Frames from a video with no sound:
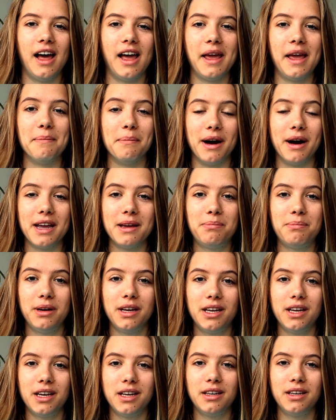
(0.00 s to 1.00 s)
In my
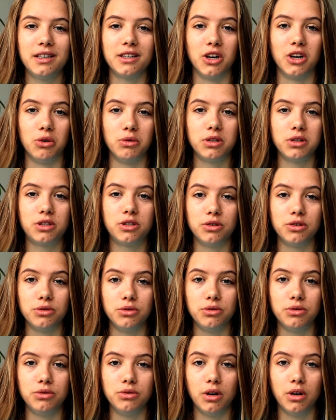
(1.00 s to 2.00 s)
opinion, going
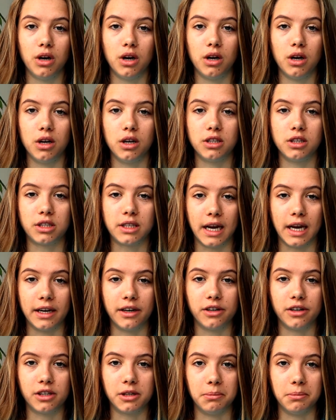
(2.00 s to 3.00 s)
to a
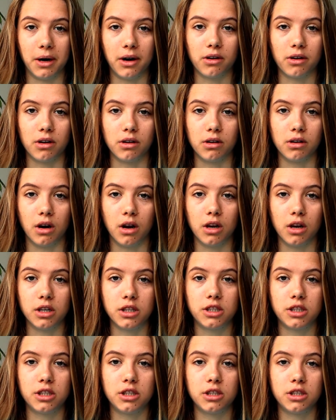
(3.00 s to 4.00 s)
standard American
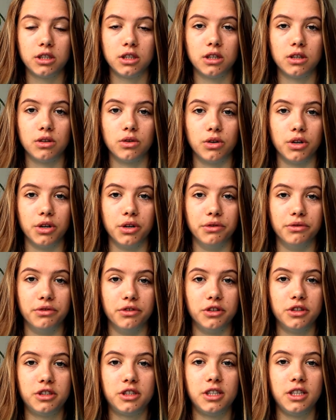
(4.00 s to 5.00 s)
college or
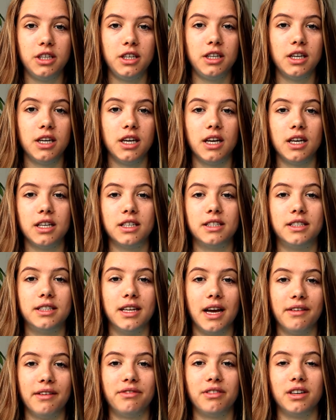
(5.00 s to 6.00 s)
university is
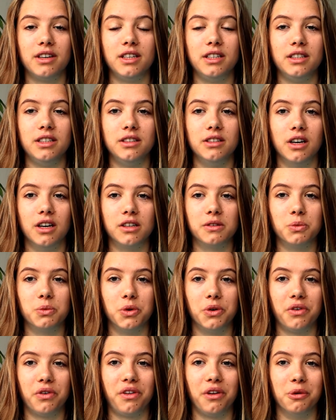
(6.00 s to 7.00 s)
definitely not
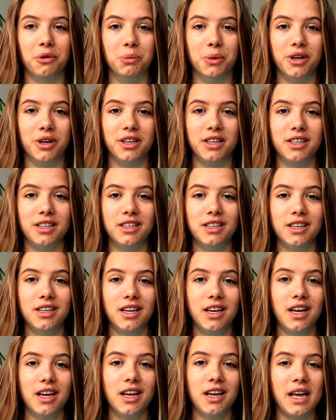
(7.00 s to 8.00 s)
worth your money.
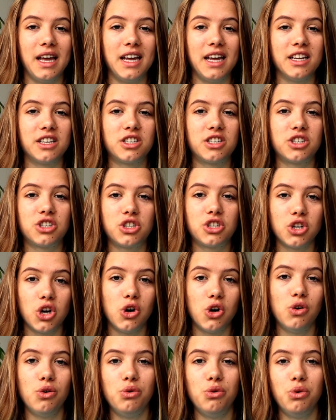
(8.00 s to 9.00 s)
It's
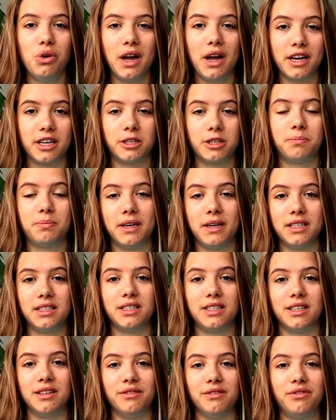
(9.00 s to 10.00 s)
so
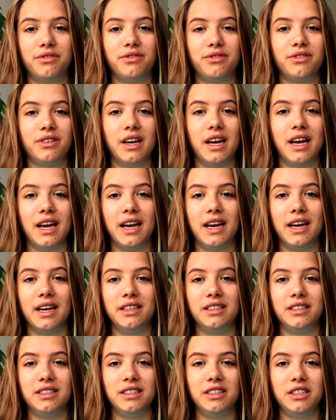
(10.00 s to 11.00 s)
expensive
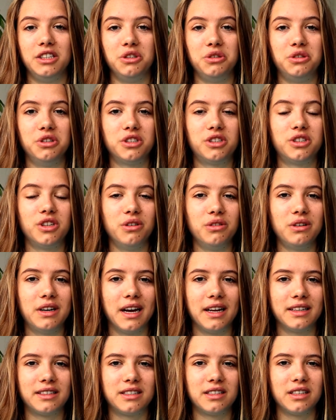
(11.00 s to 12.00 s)
and you just don't
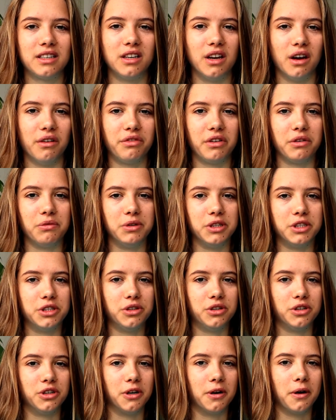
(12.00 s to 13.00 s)
get enough in
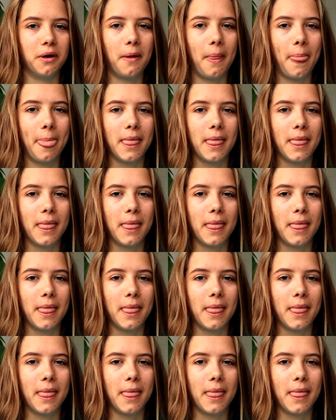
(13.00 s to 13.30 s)
return.